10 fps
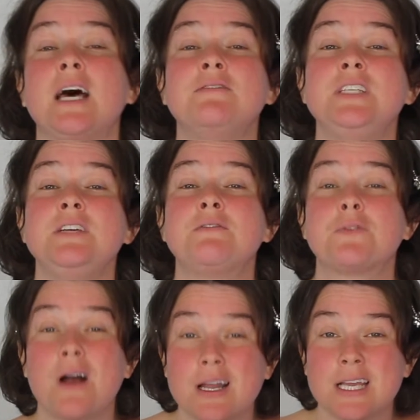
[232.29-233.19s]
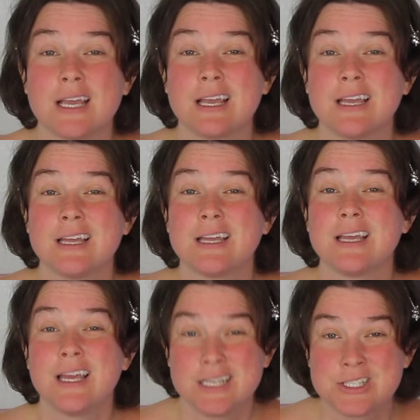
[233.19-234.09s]
of defrauding
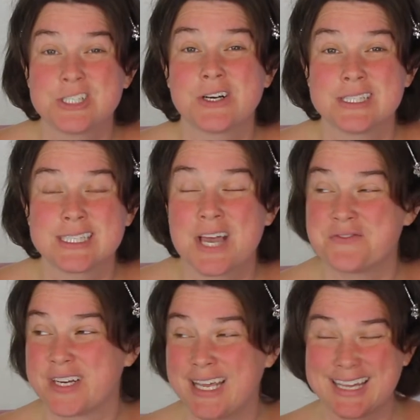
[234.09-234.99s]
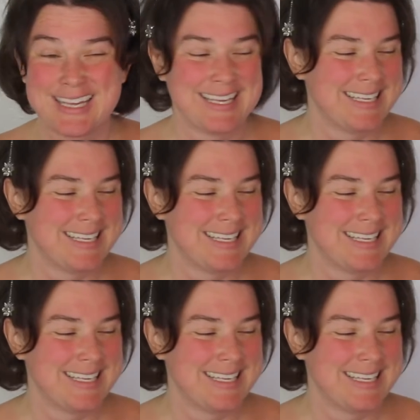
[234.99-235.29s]
an insurance company.